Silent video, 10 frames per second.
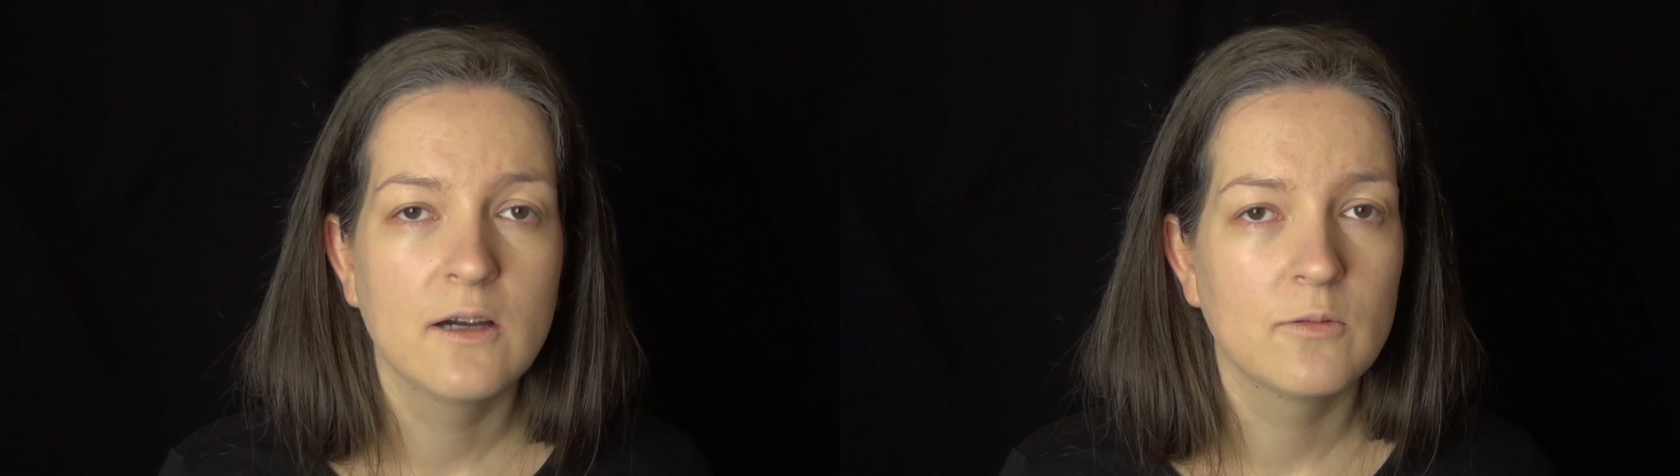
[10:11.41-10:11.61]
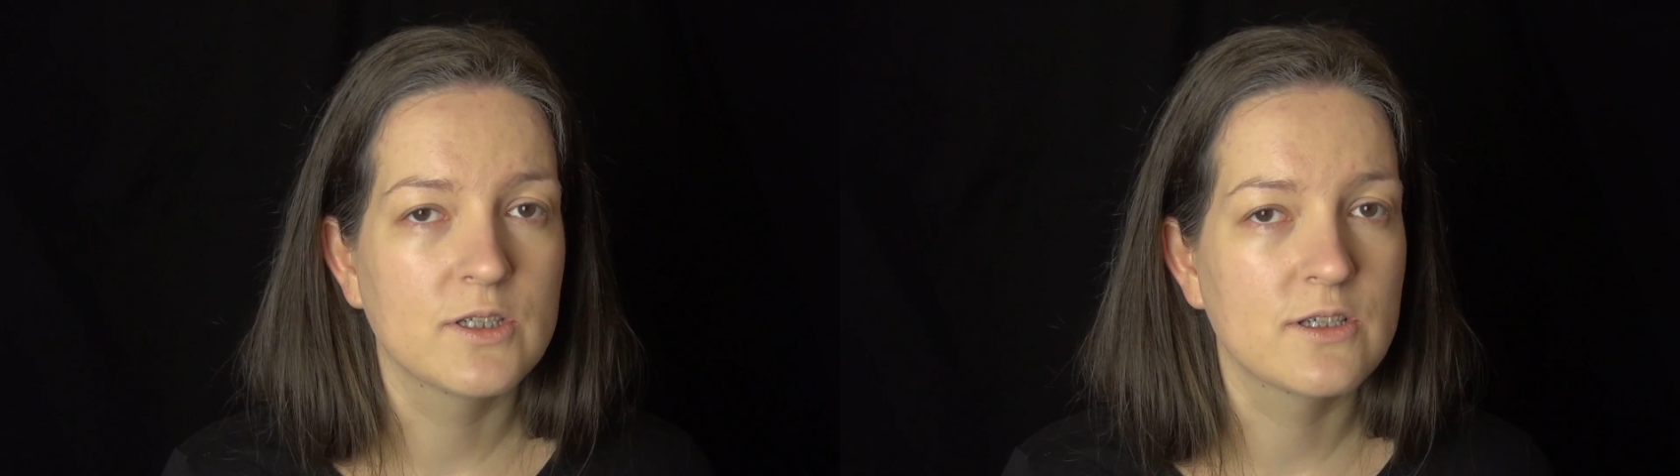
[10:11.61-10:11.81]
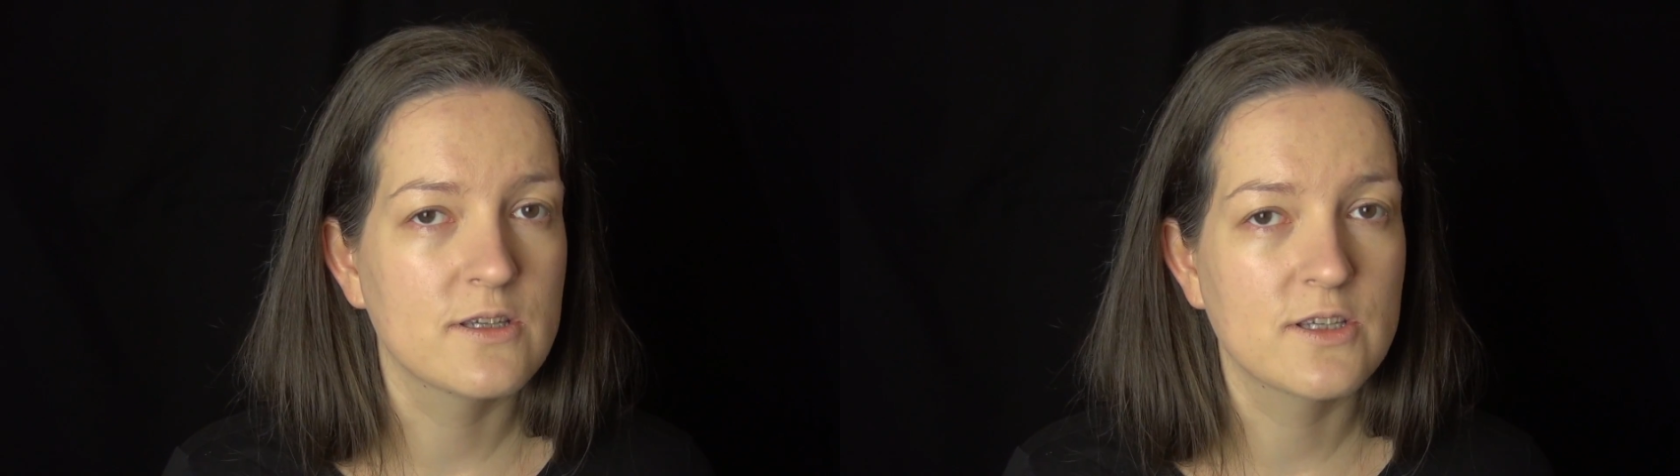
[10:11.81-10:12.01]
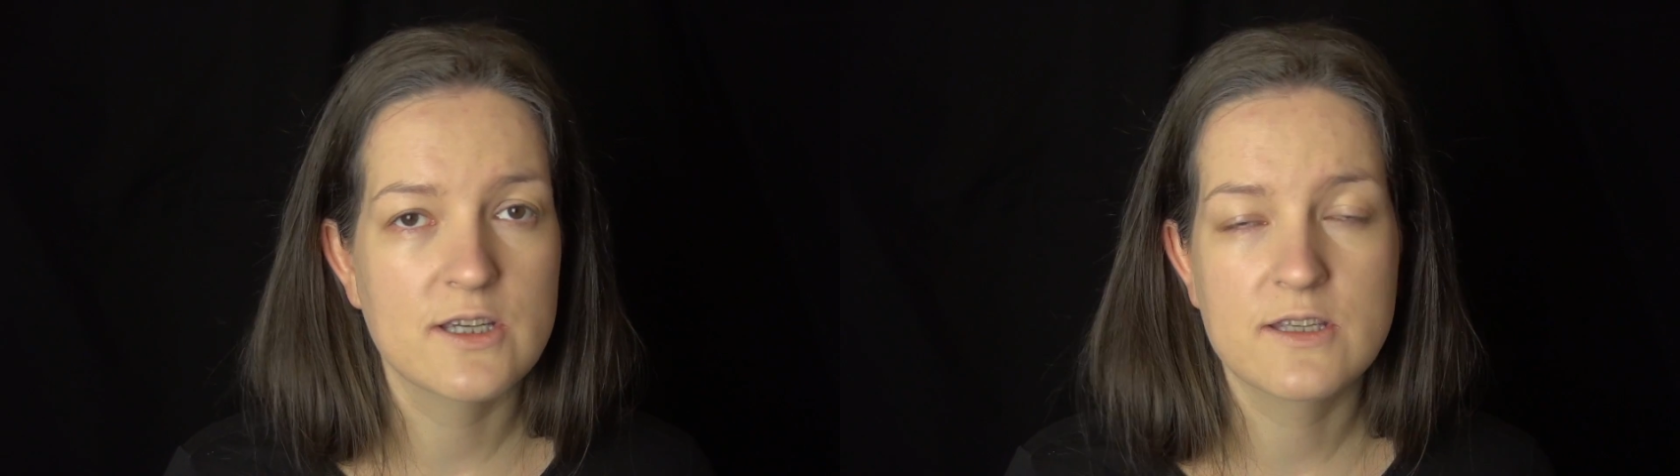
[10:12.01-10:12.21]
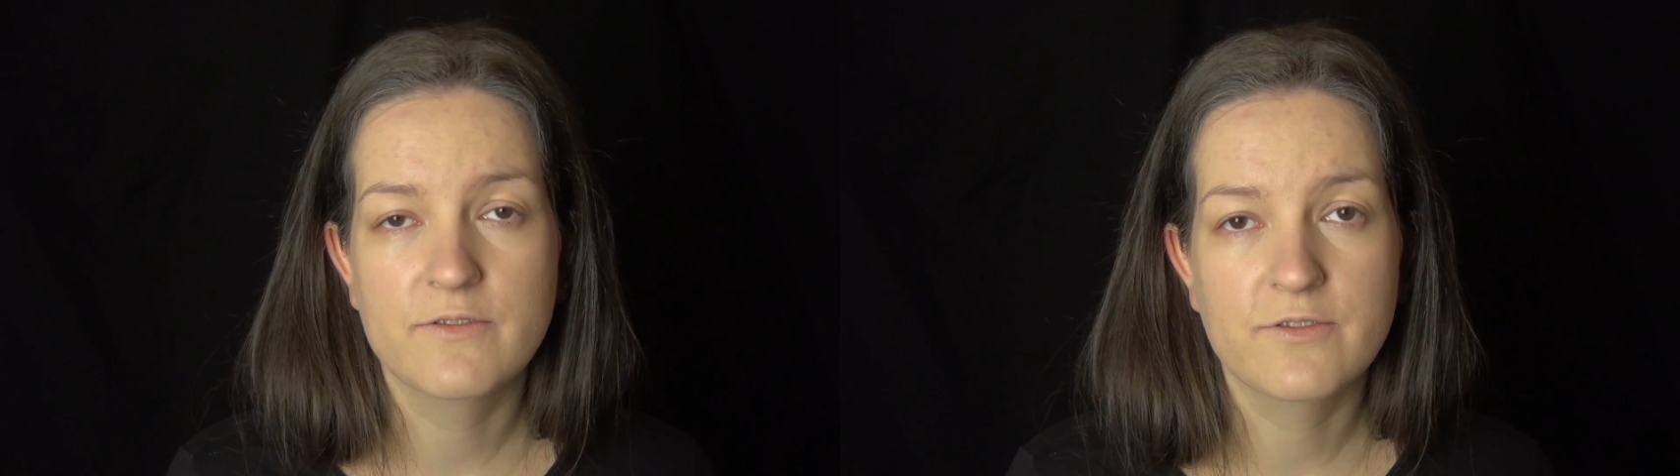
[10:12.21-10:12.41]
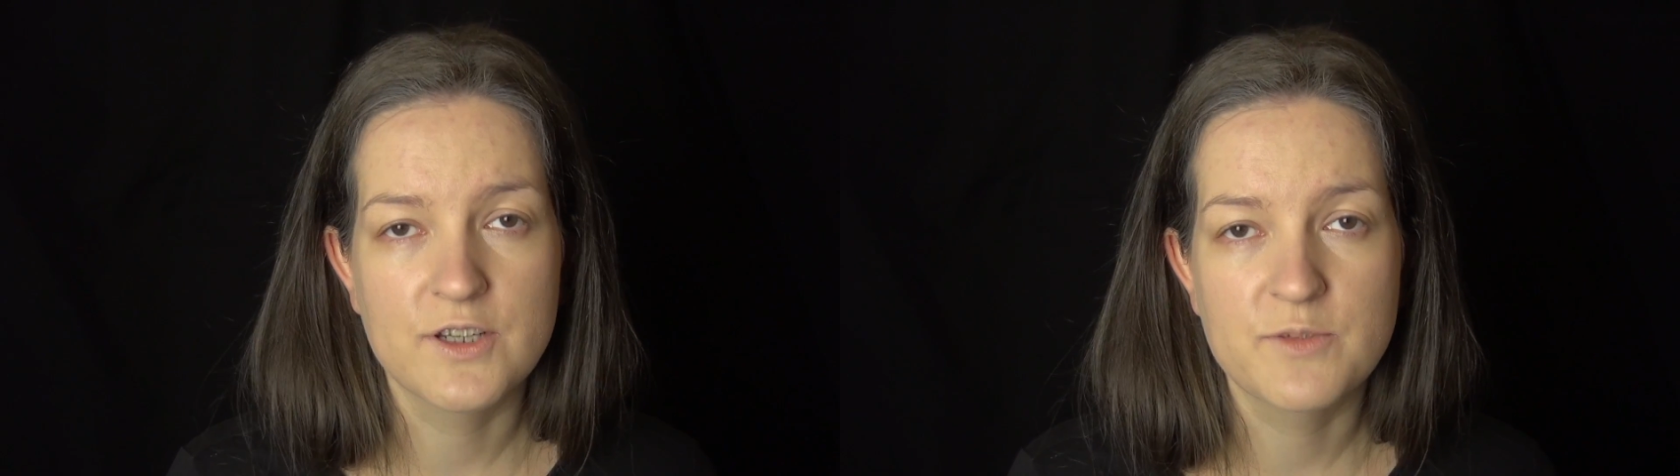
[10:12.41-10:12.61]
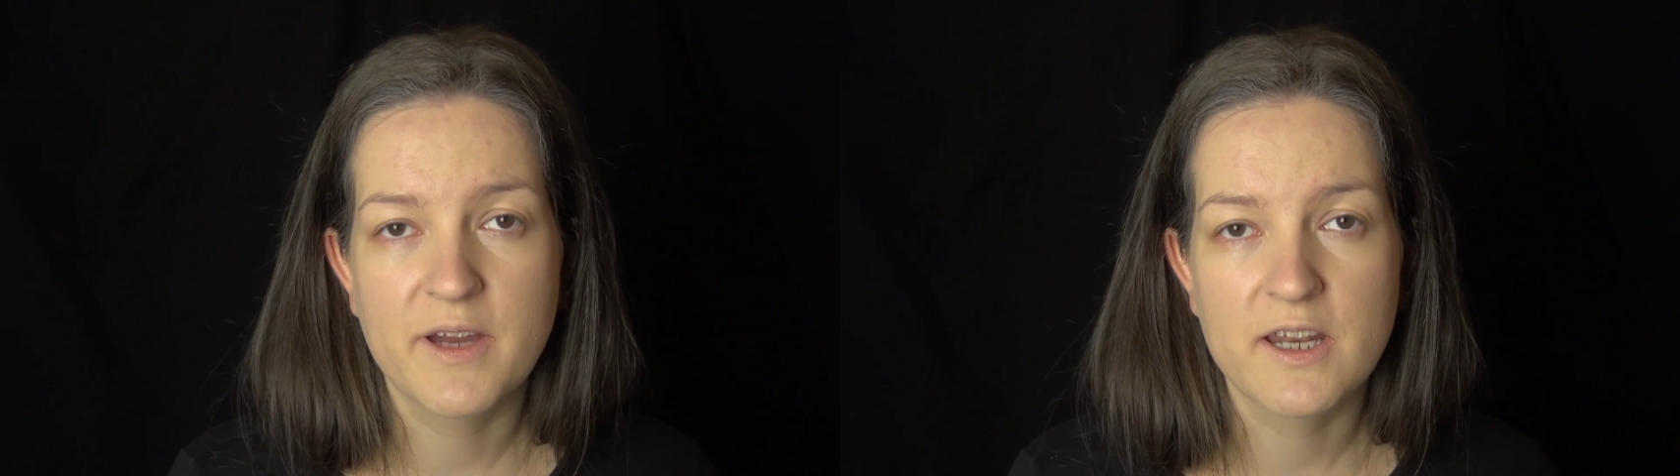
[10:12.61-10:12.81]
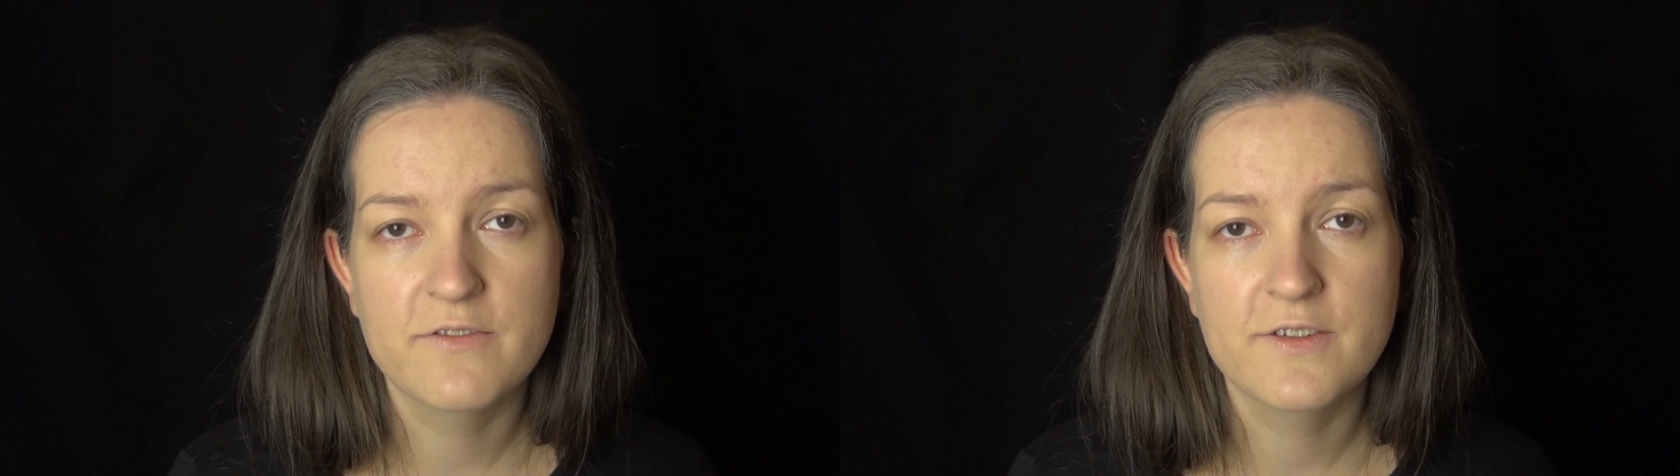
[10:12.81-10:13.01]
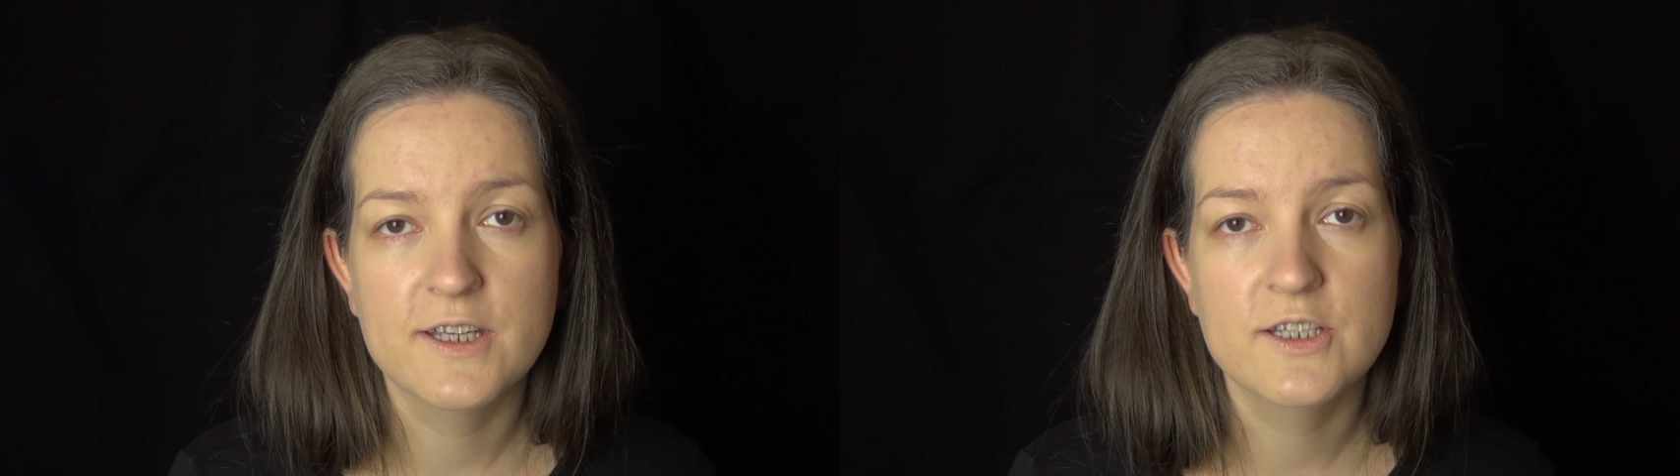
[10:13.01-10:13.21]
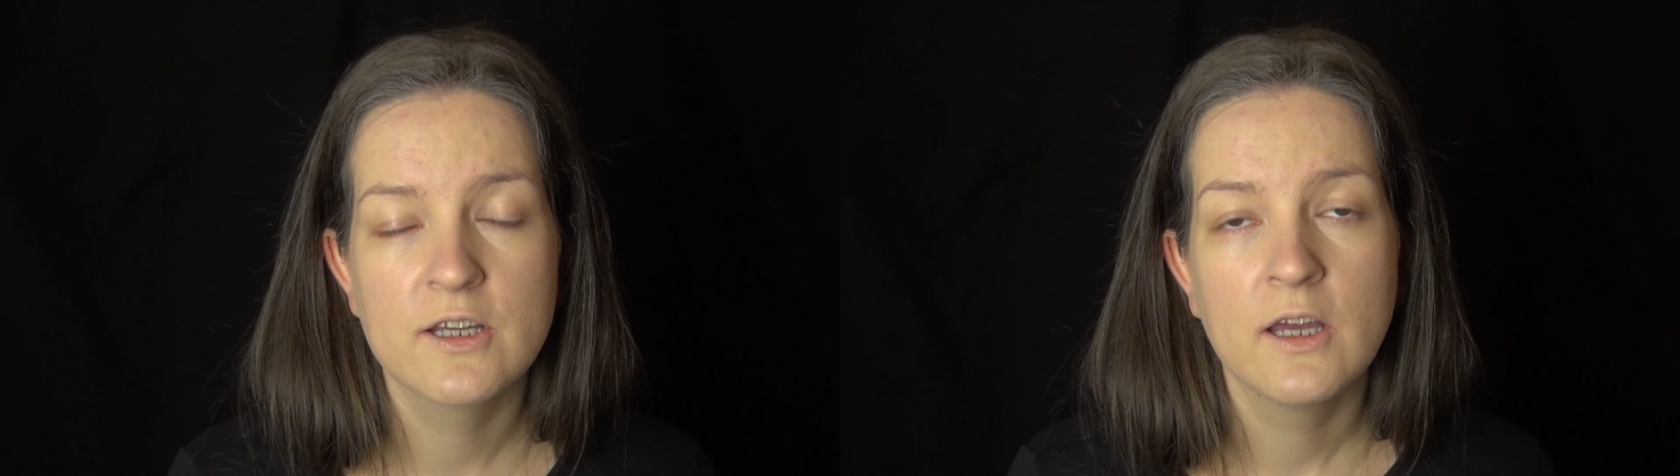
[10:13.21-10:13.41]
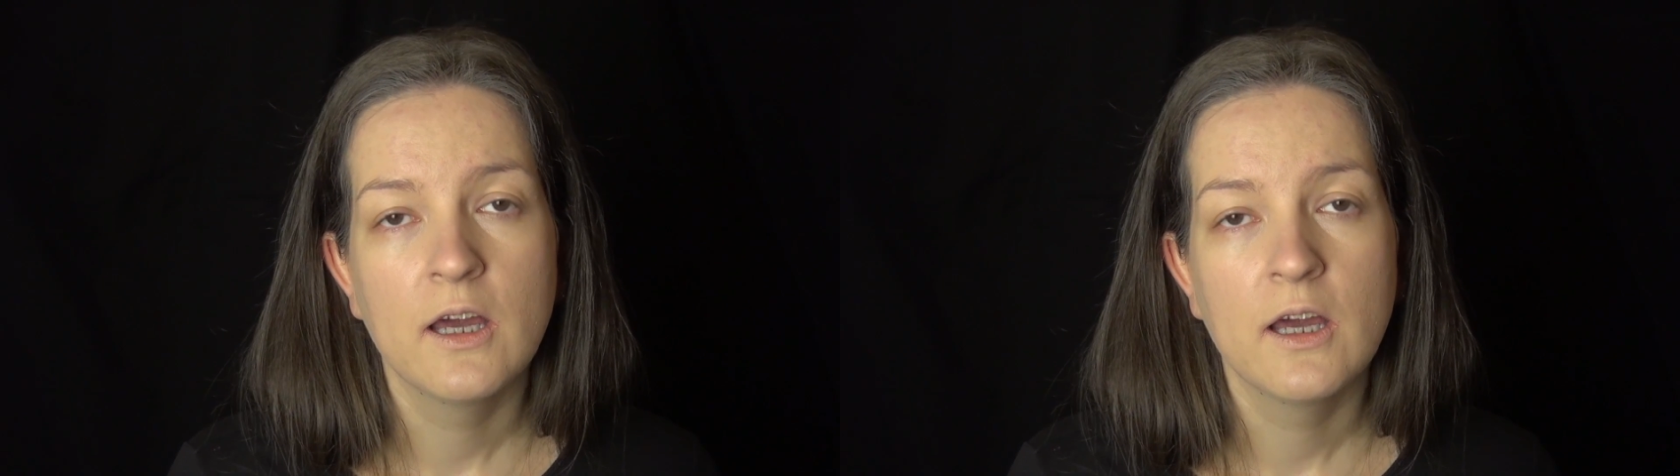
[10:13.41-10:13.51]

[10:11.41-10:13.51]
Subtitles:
which is just a fringe benefit.